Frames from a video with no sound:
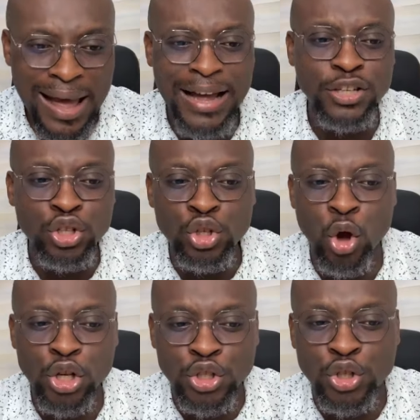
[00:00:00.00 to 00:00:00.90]
and
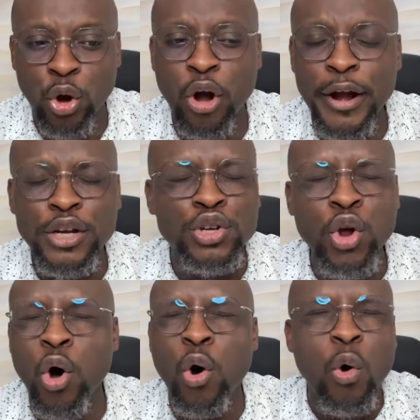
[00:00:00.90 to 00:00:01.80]
your joy
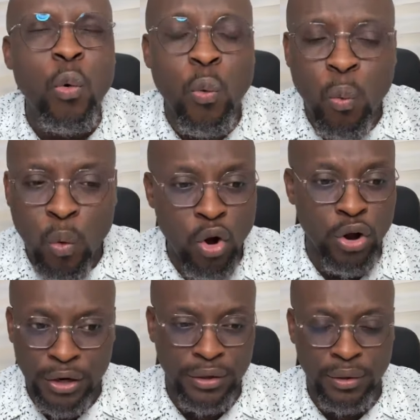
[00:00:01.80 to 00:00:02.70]
no
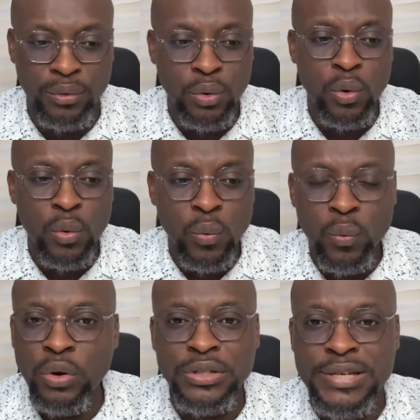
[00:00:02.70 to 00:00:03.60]
one
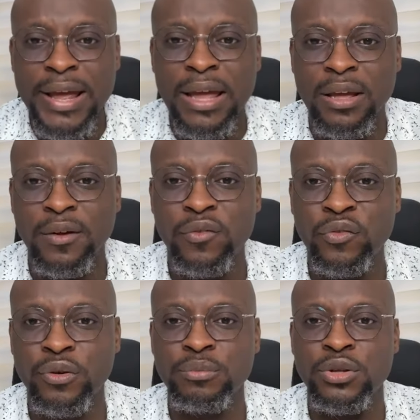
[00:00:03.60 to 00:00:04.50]
will take
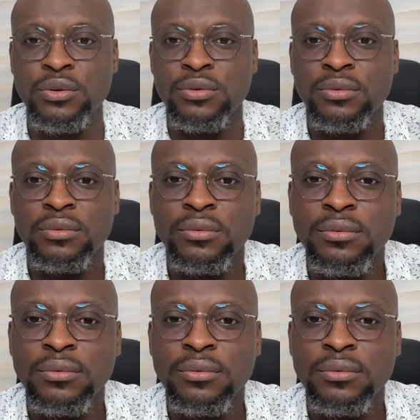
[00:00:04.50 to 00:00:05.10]
from you.